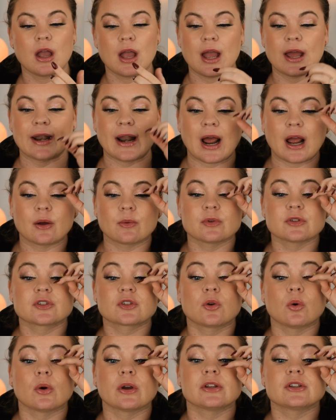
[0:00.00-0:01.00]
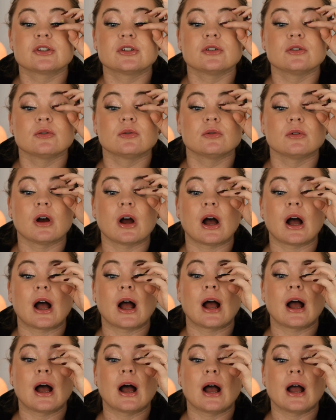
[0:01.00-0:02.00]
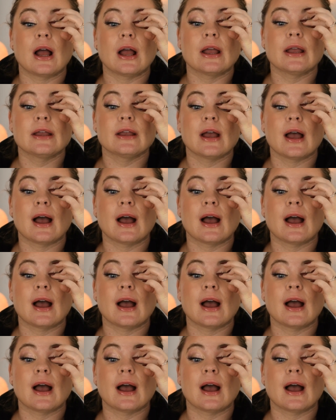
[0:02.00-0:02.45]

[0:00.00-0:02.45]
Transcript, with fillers: And I was going to, I